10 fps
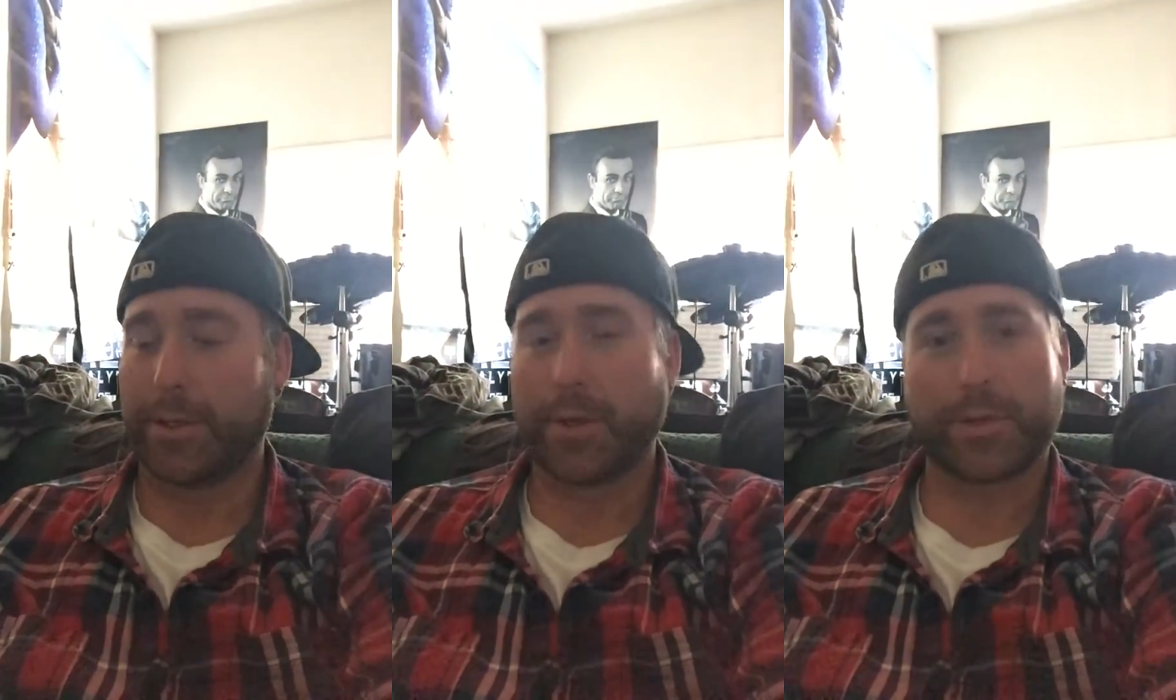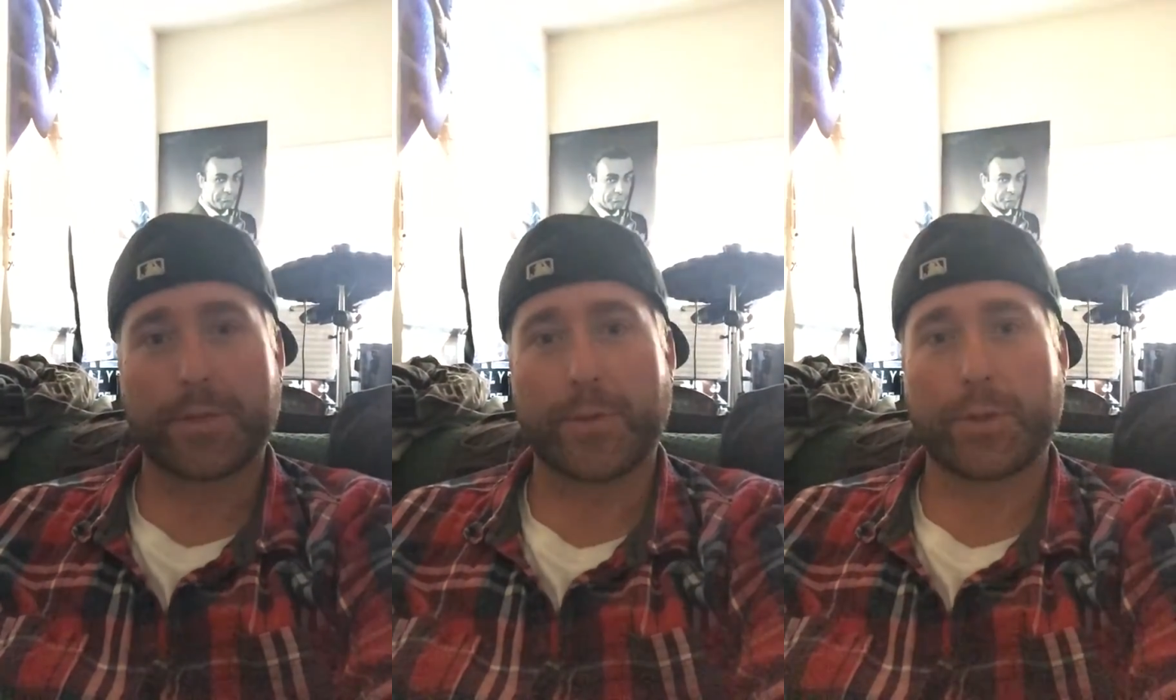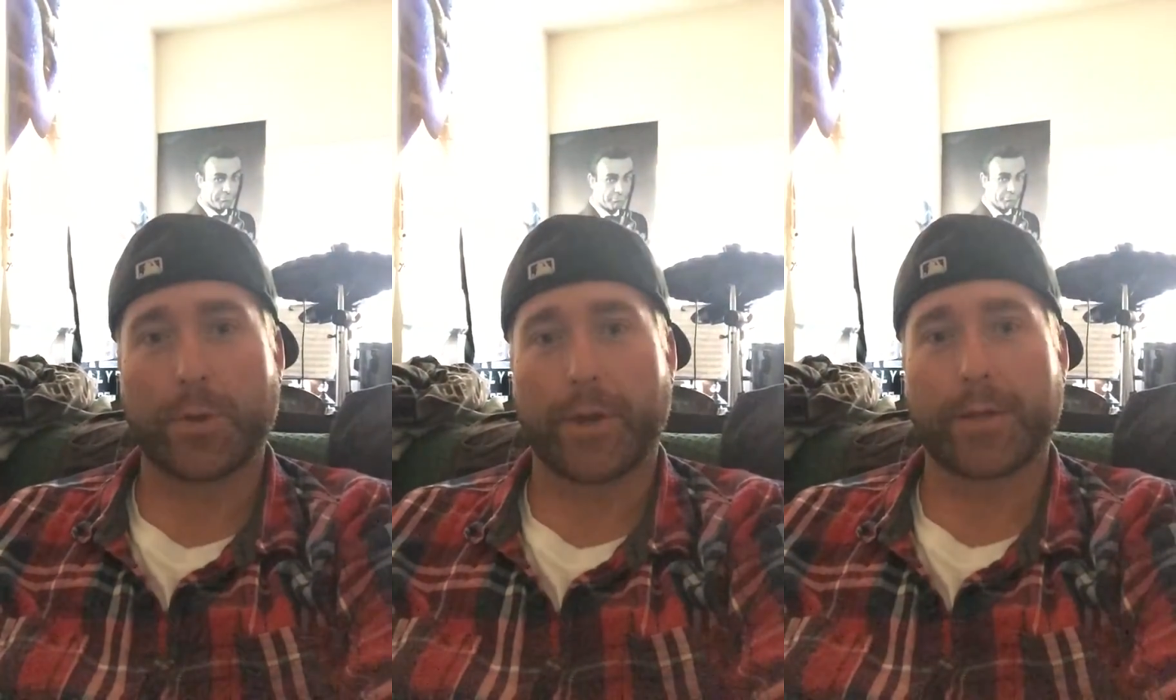You know, just be
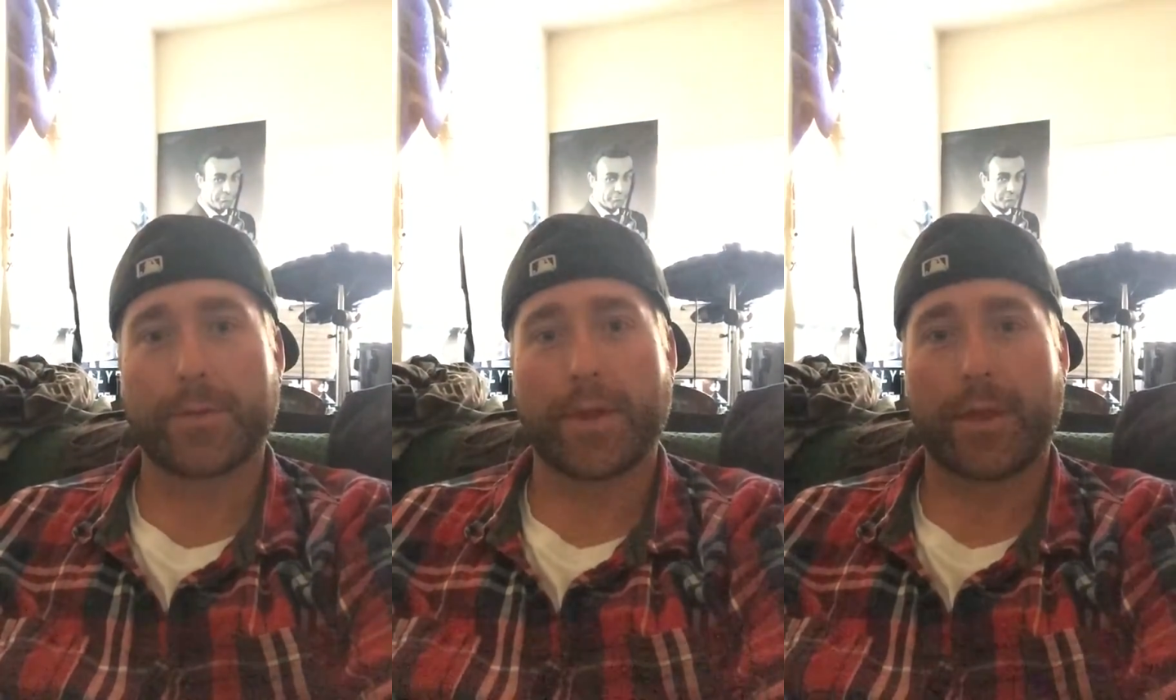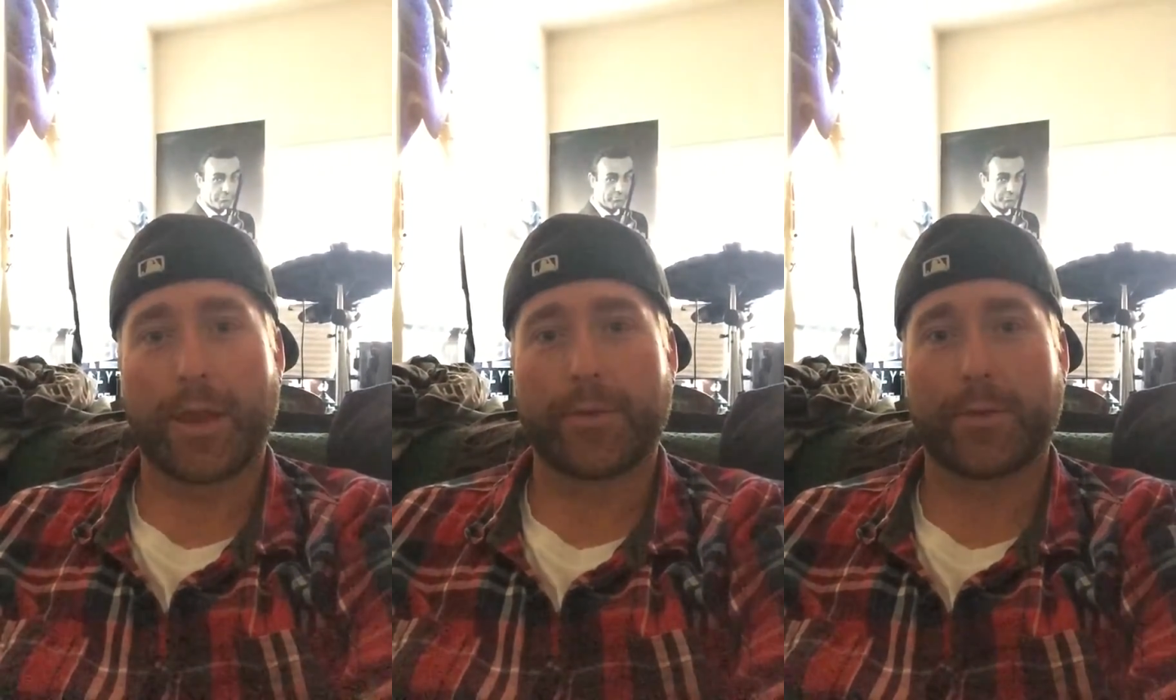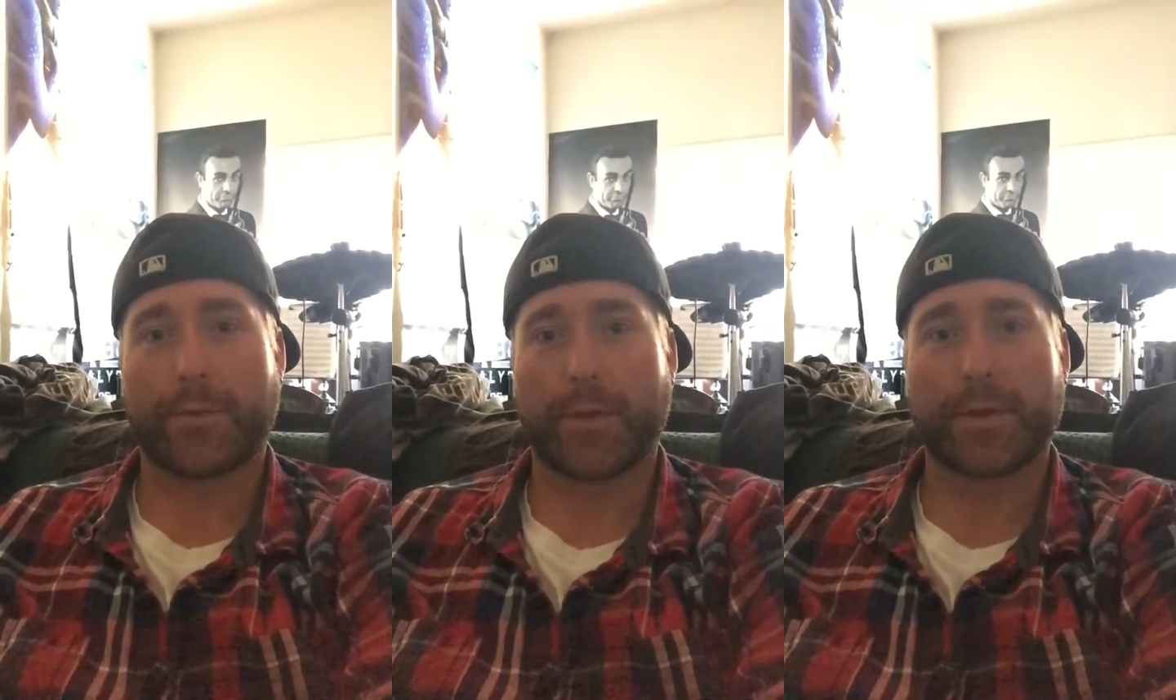joyous. Be
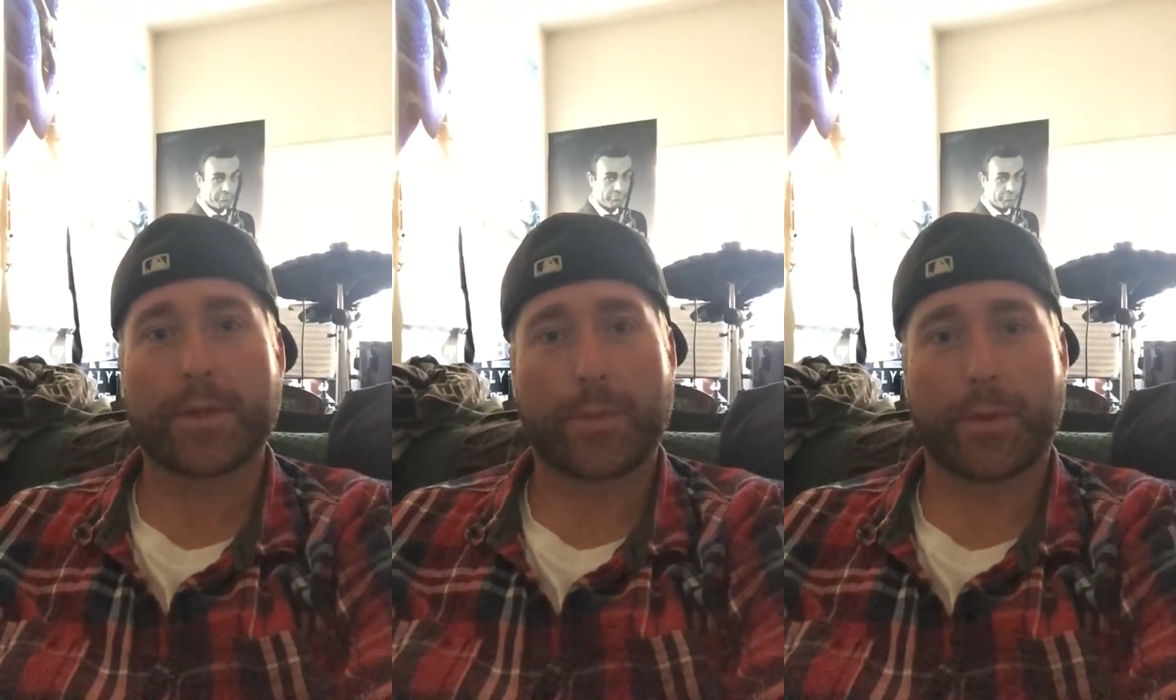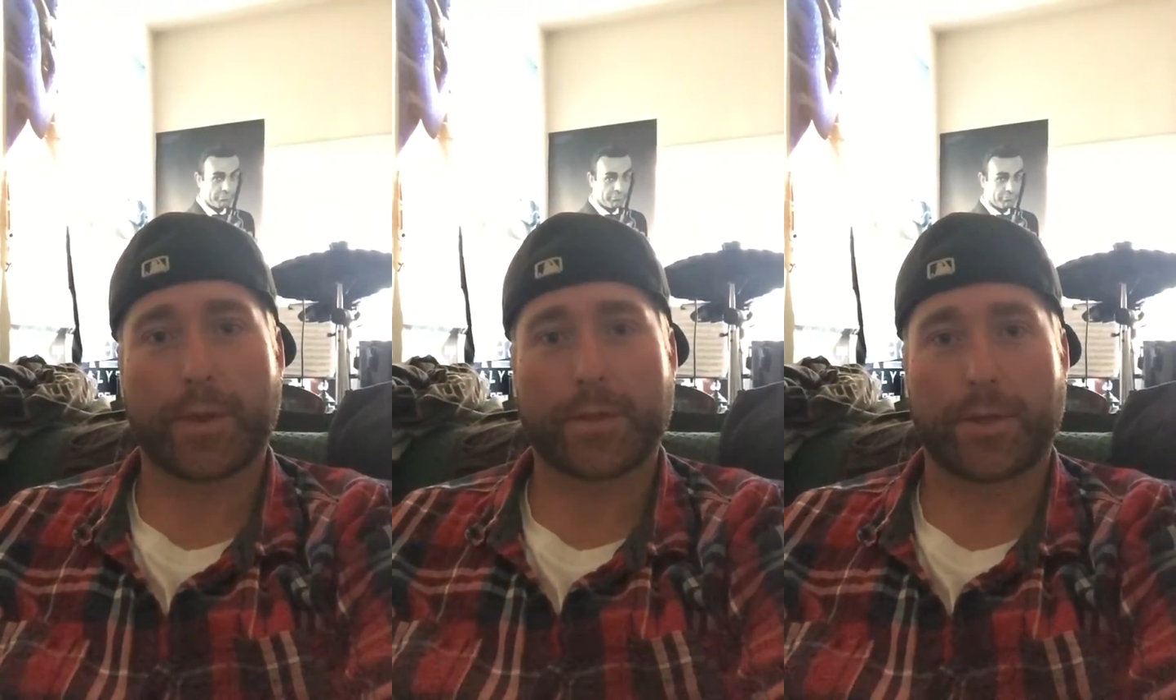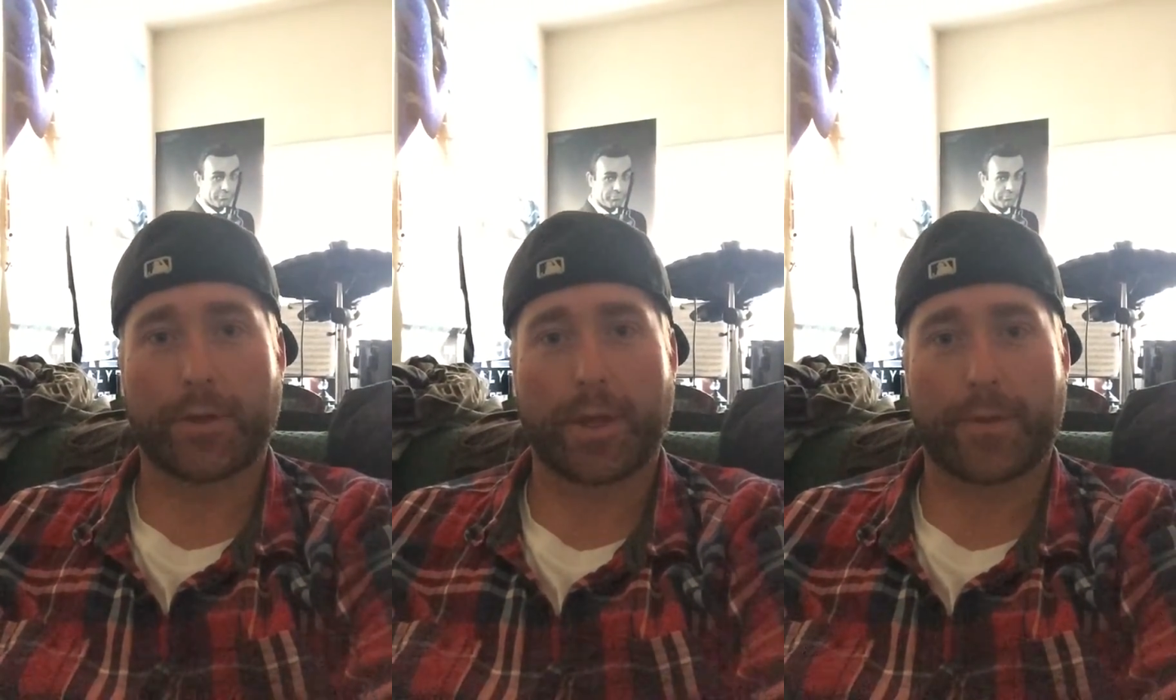thankful for the simple things in
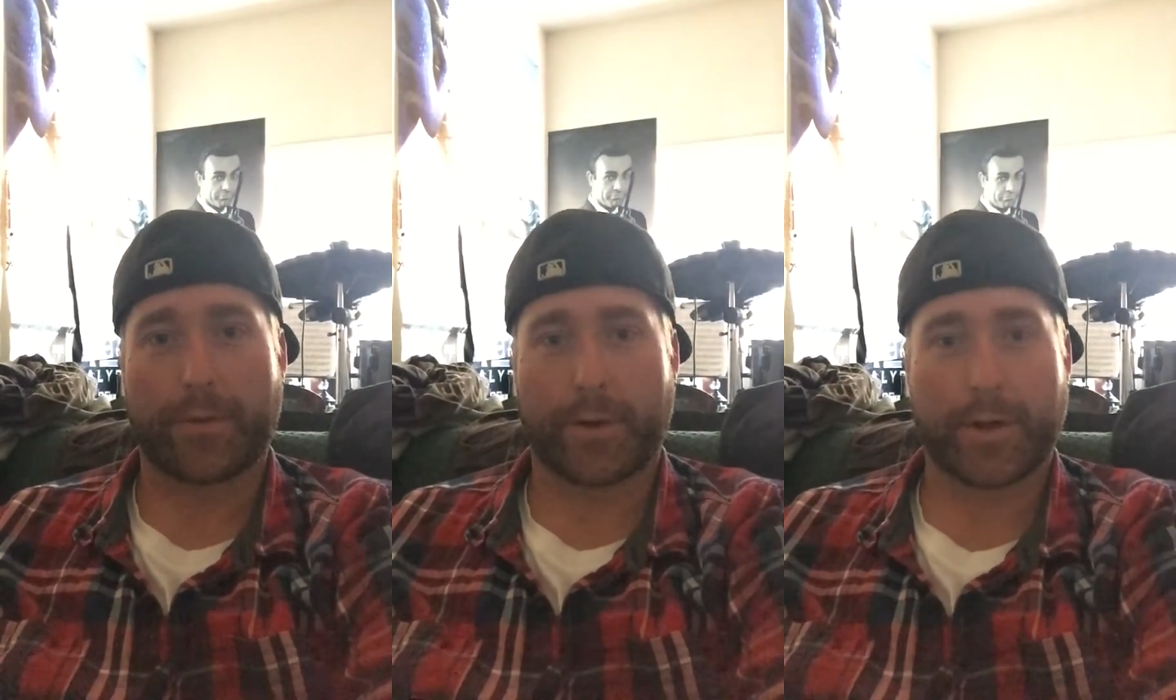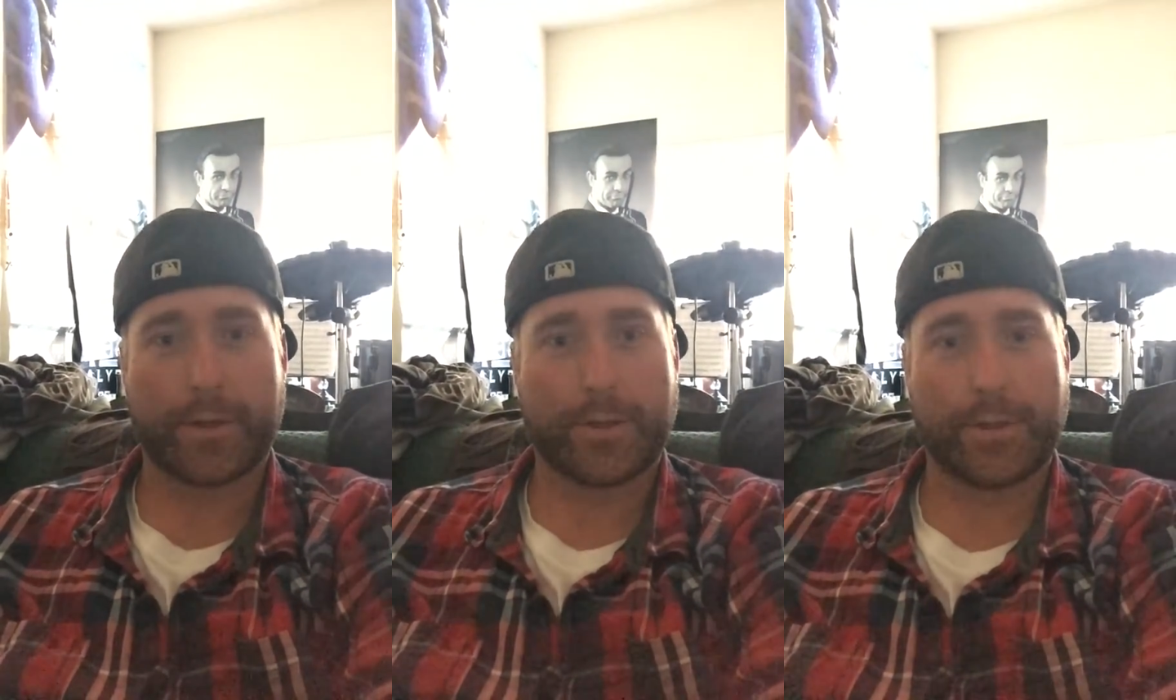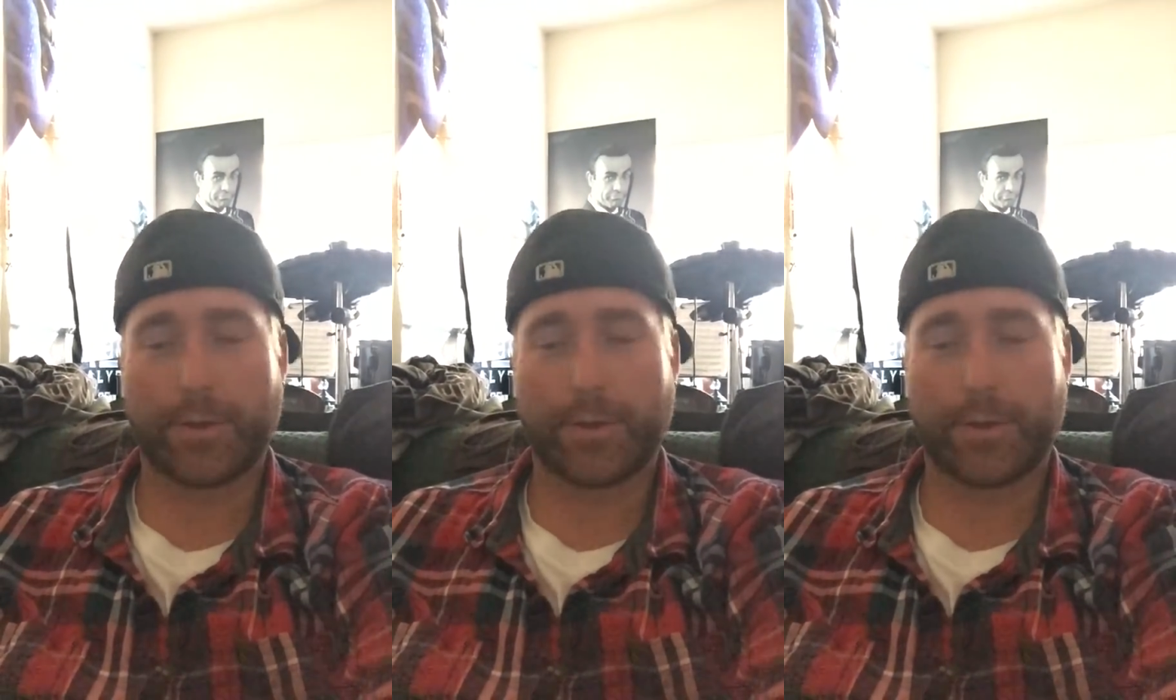your life, all right? You